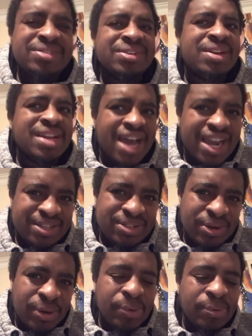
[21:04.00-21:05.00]
to
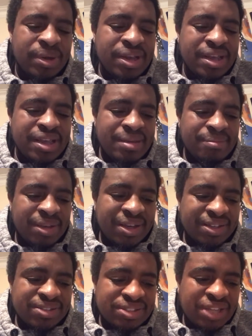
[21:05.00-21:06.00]
Naito,
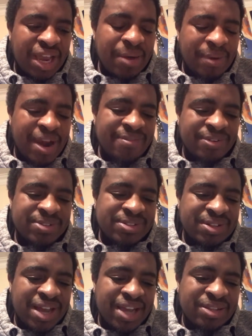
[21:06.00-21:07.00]
because Jay White
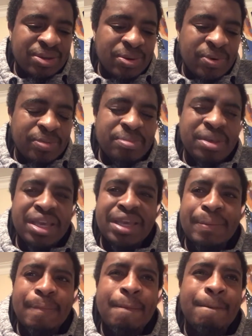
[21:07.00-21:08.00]
versus Naito would
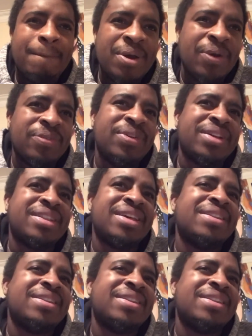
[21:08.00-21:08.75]
be perfect.